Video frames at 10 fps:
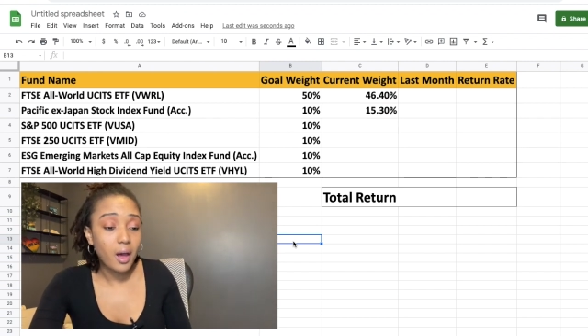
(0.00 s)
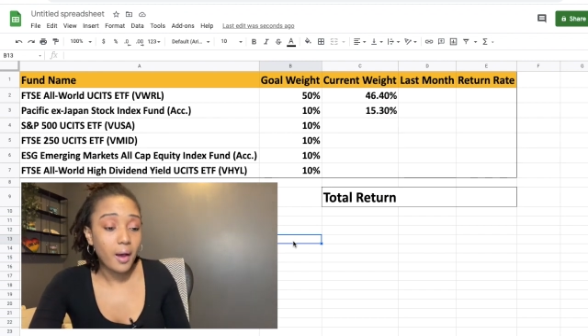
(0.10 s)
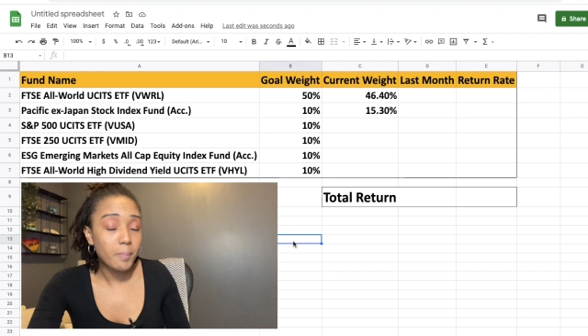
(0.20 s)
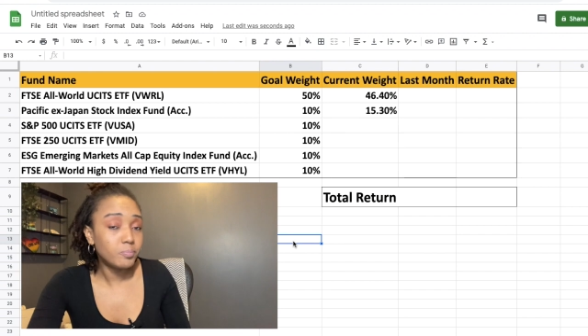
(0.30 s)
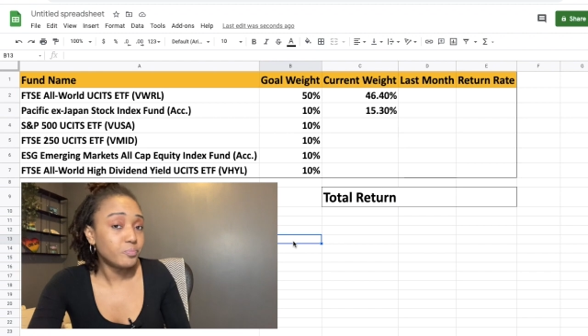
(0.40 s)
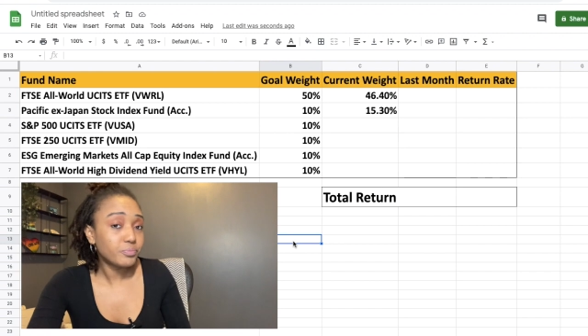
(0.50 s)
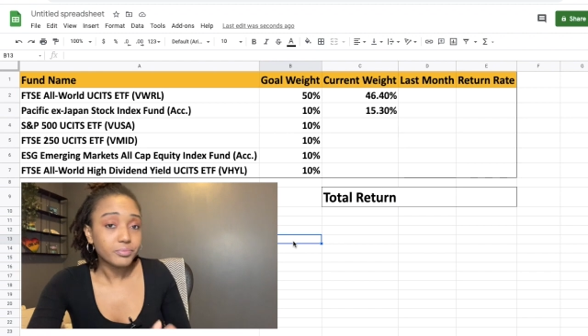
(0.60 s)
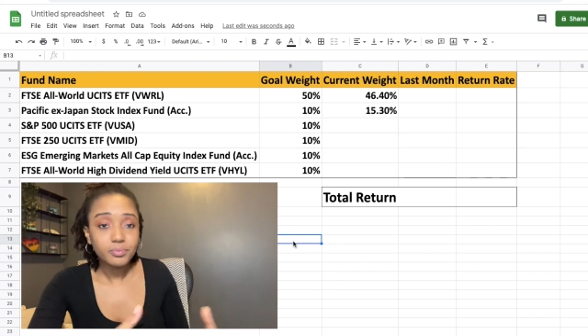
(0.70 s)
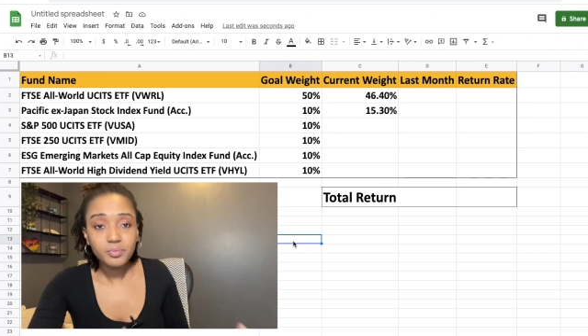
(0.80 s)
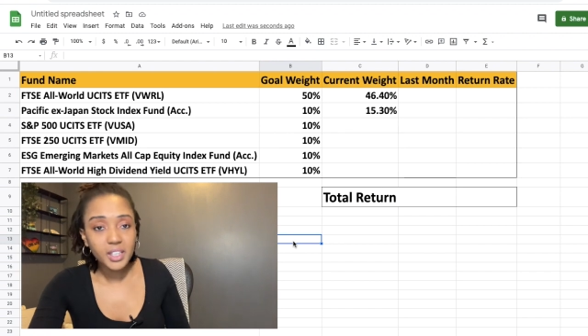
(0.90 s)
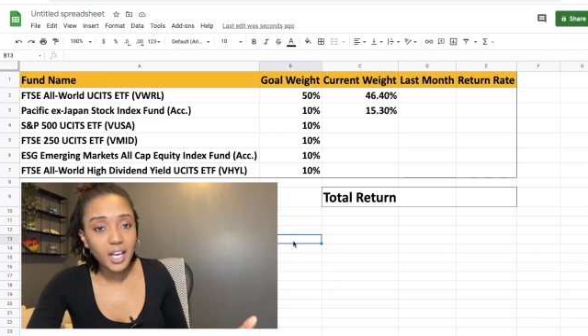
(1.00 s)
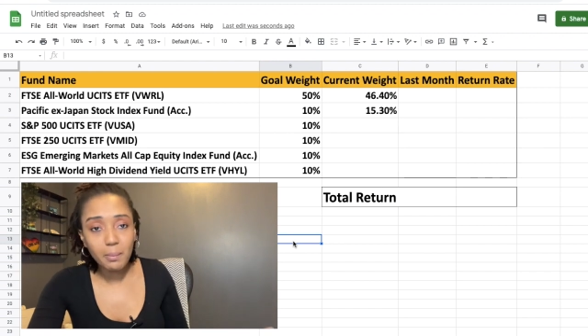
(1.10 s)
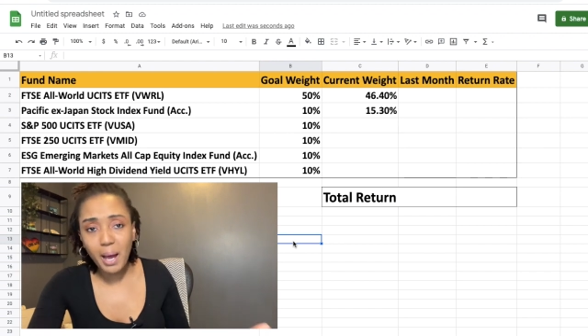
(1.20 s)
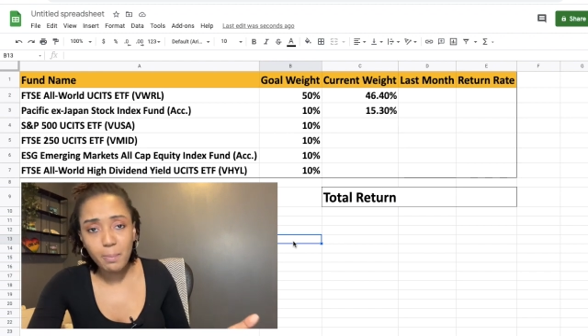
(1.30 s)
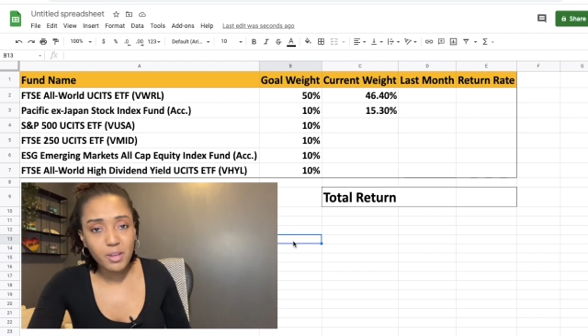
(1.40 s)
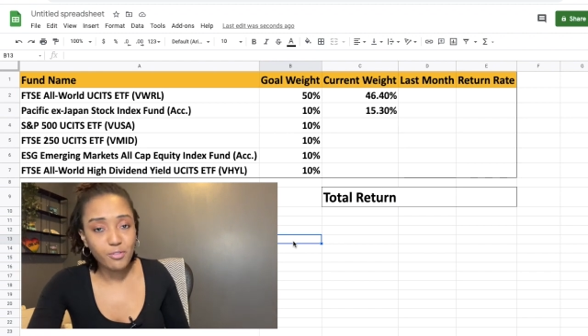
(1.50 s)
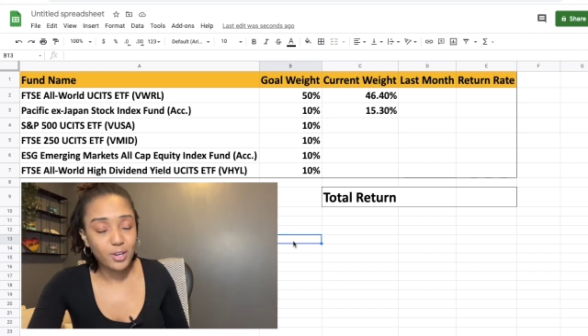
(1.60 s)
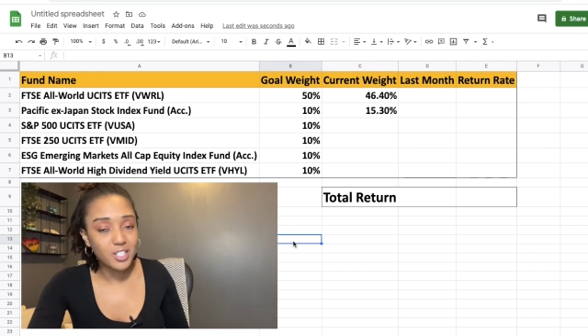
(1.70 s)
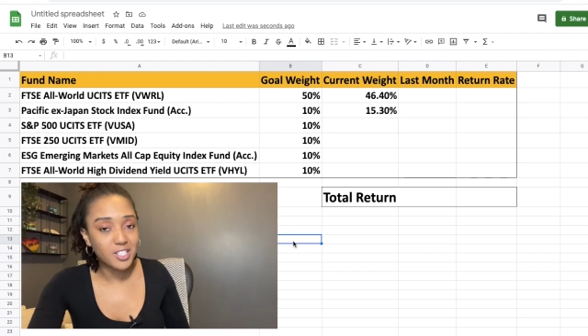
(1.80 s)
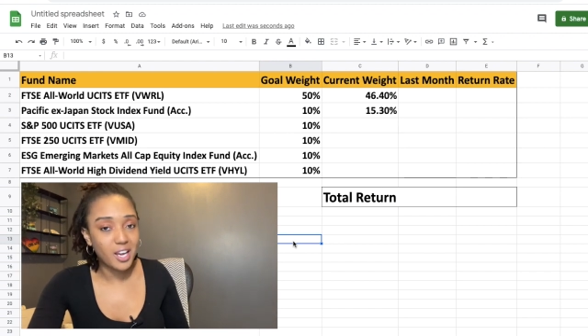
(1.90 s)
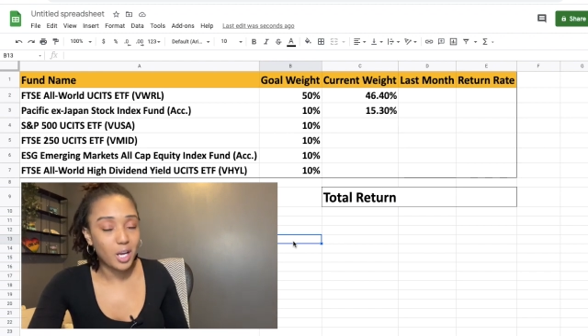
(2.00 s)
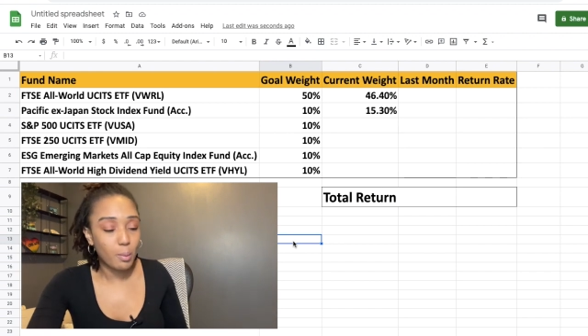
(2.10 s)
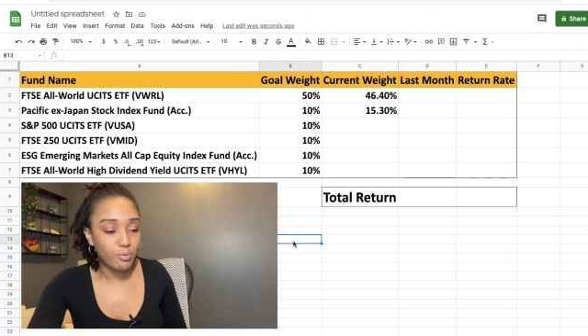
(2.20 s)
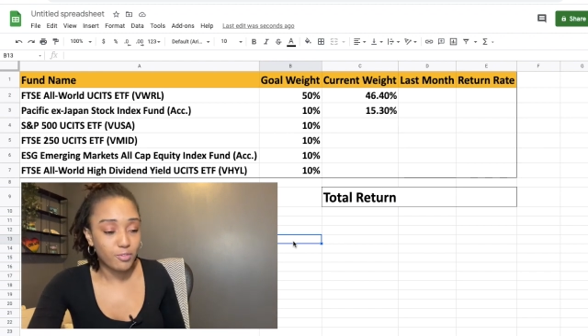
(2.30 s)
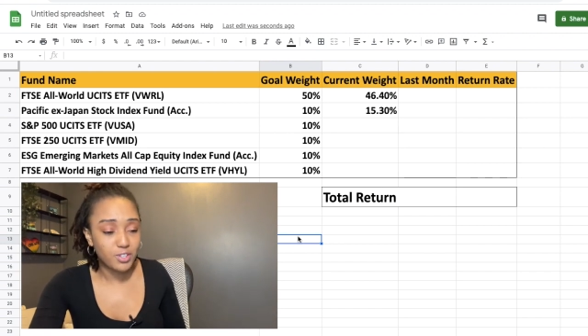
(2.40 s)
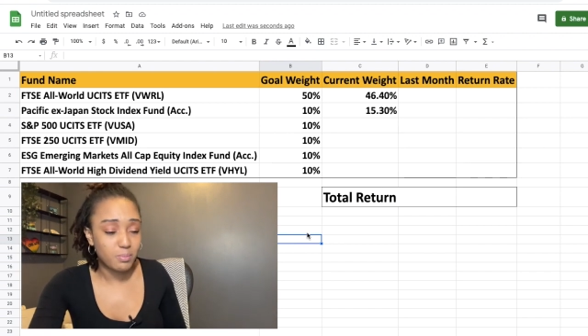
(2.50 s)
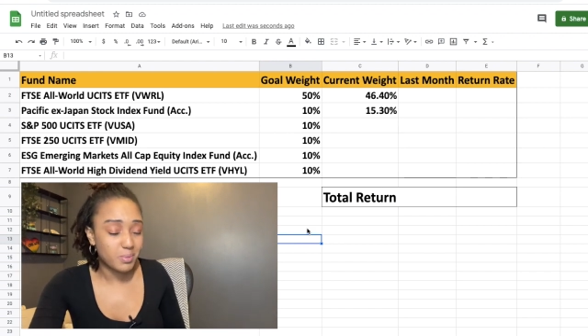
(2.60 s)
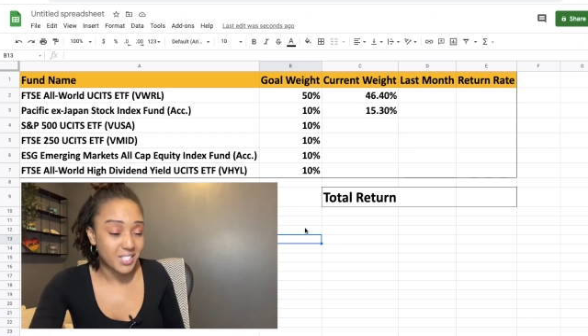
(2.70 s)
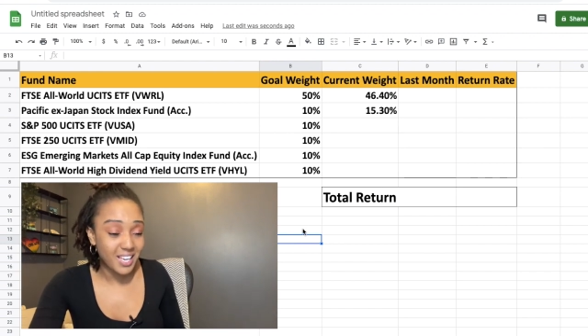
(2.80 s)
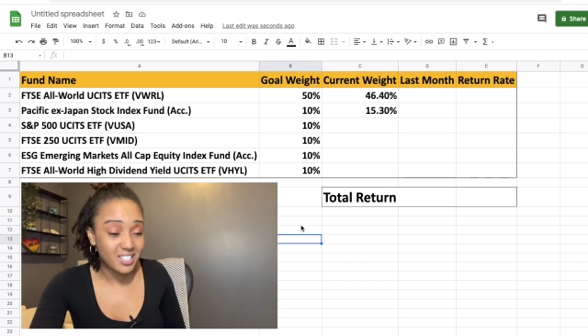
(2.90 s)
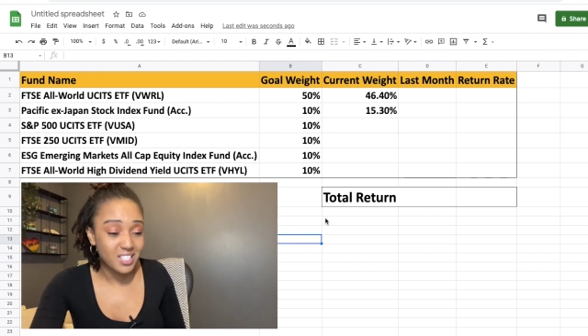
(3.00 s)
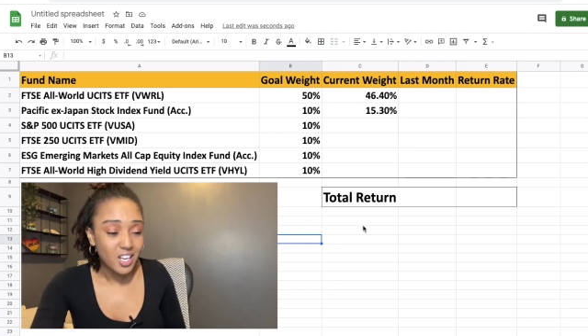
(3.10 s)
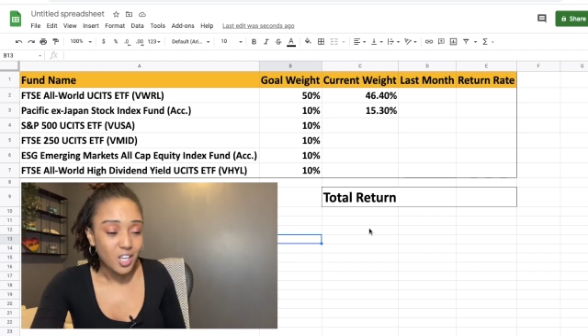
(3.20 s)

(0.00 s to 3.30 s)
I'm happy for it to take up 15%,